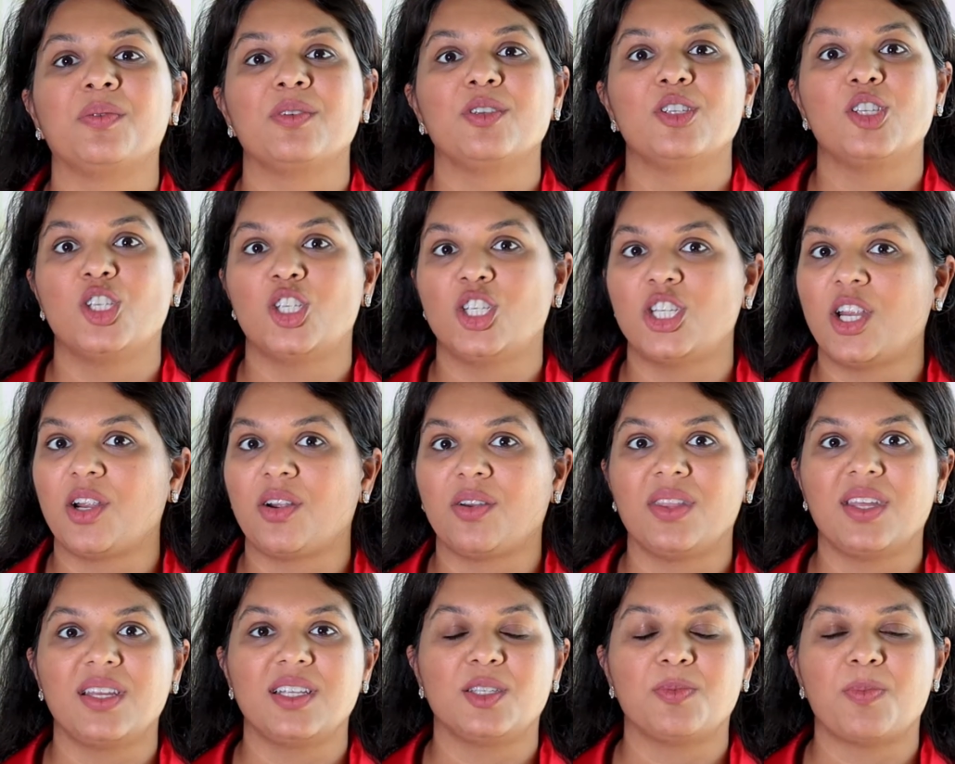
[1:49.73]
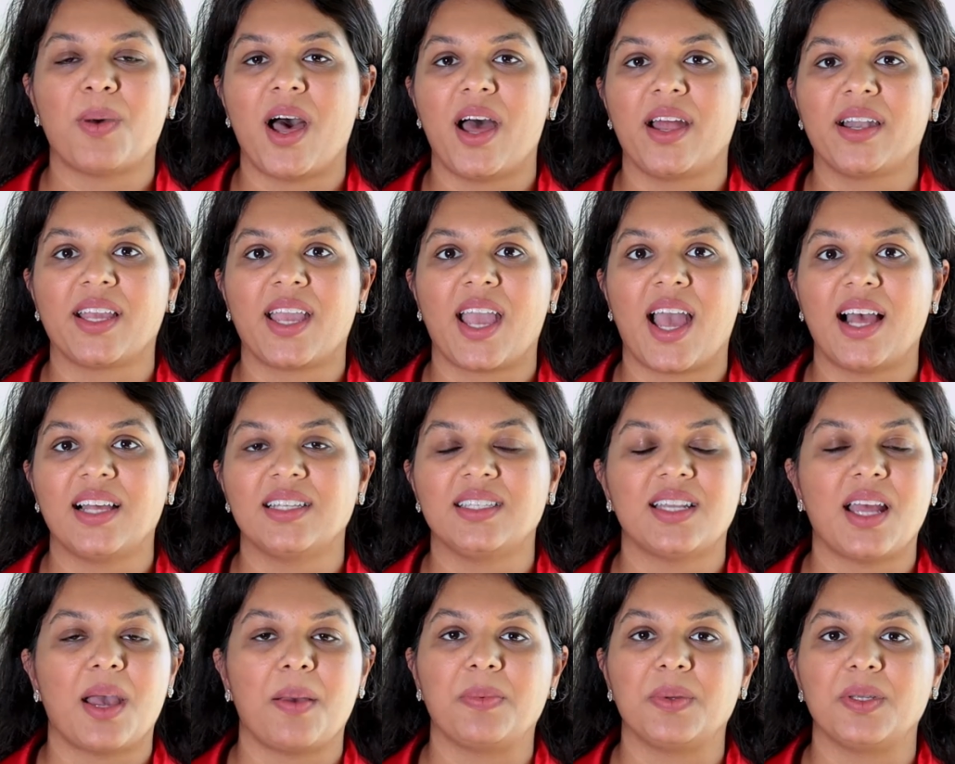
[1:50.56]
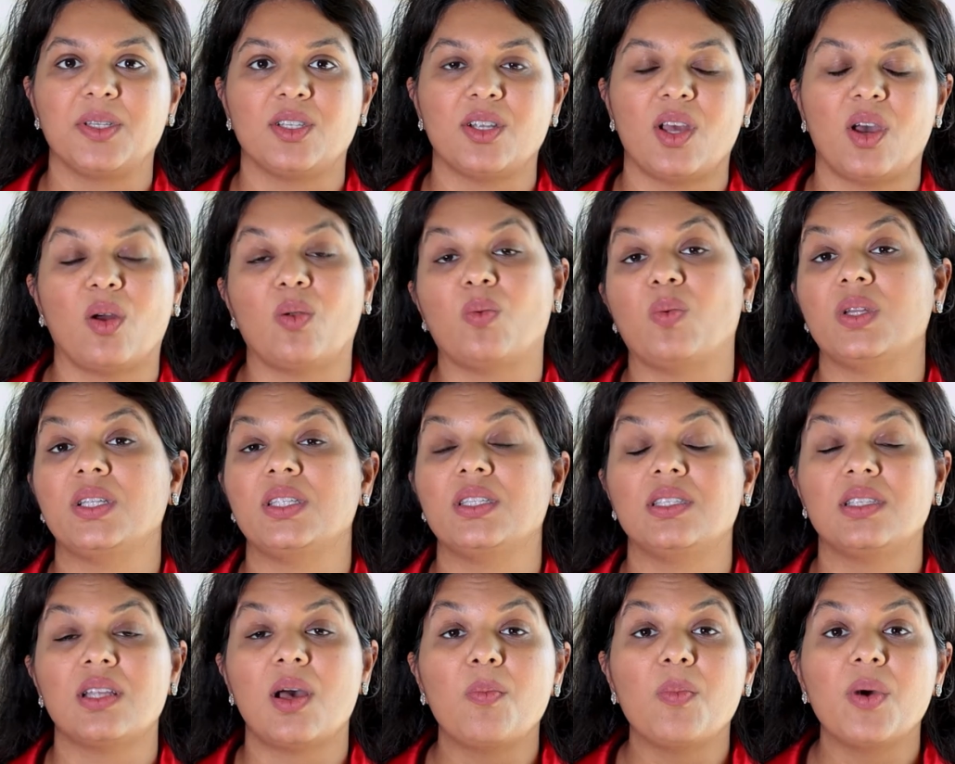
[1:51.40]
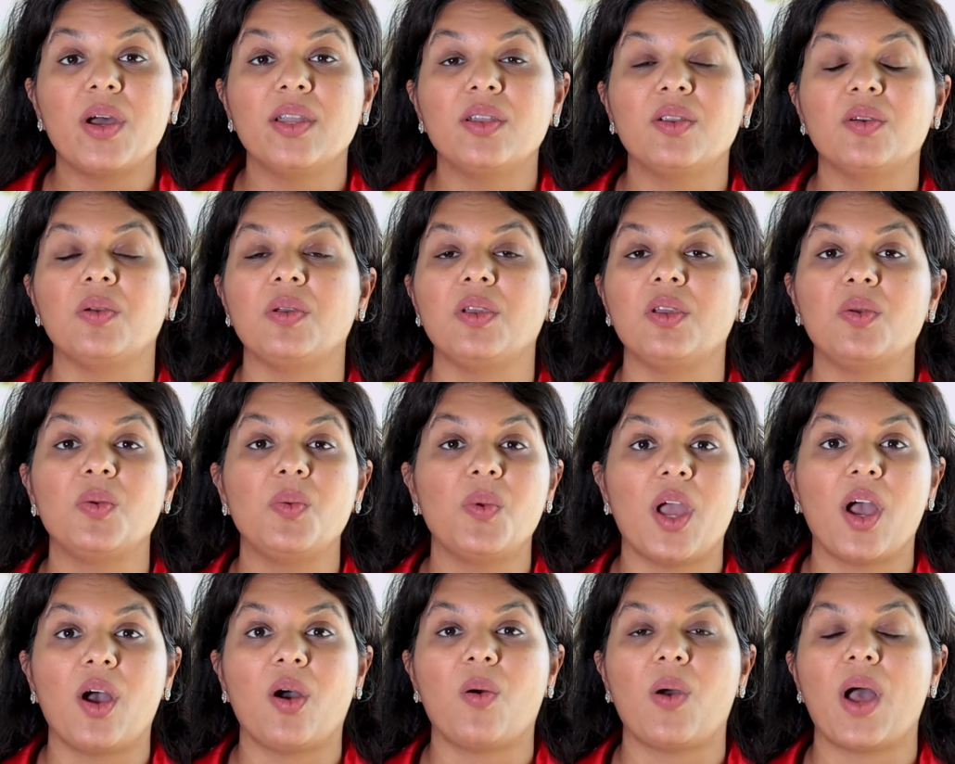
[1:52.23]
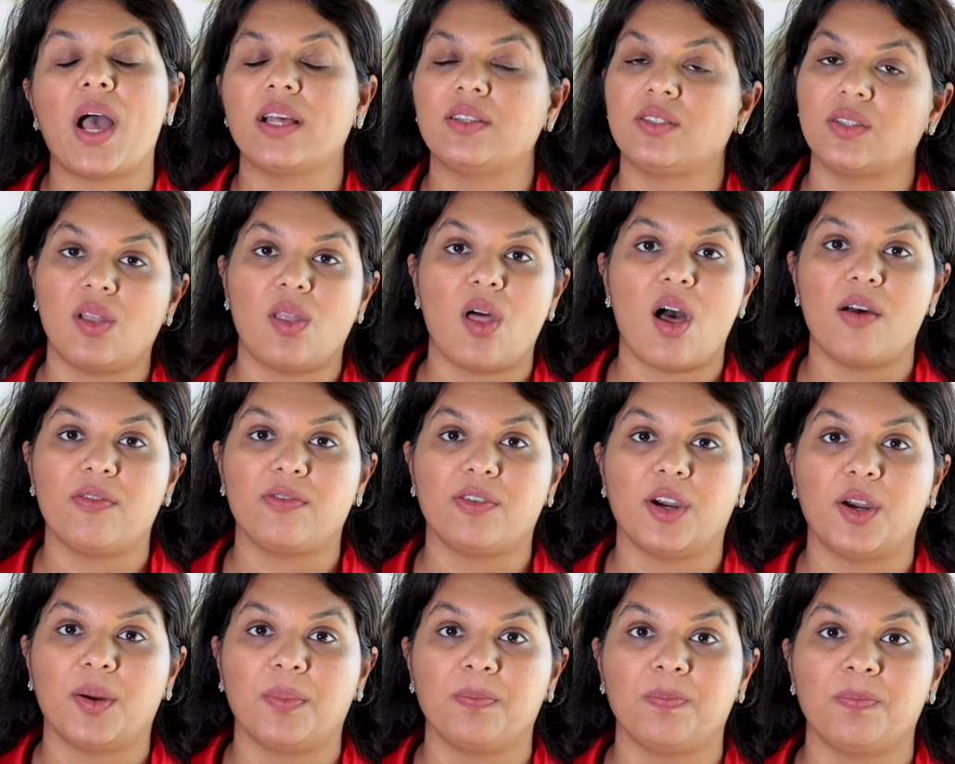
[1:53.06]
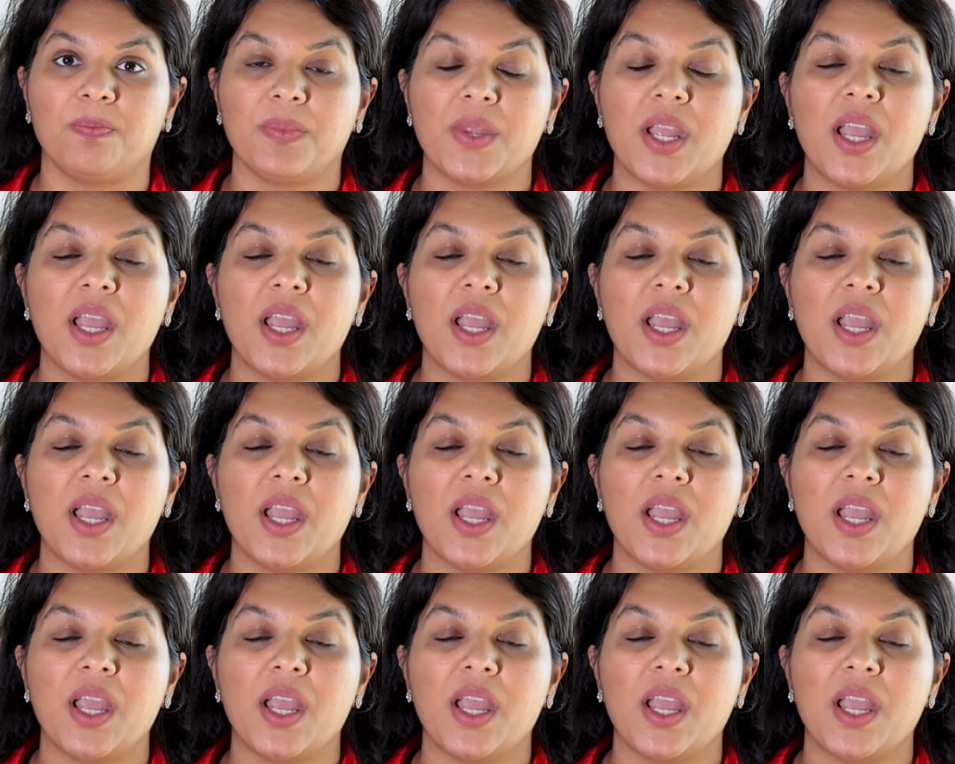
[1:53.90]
share this podcast episode with someone who you know has a law firm.